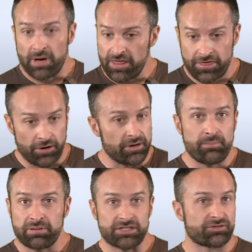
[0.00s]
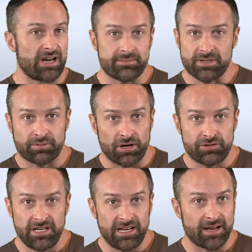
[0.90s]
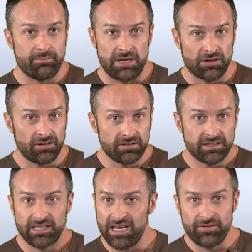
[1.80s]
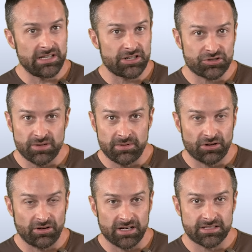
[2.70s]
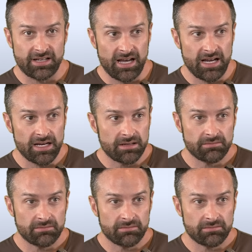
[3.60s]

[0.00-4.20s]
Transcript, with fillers: But 30 plus grams of protein at a meal, evenly distributed across the day?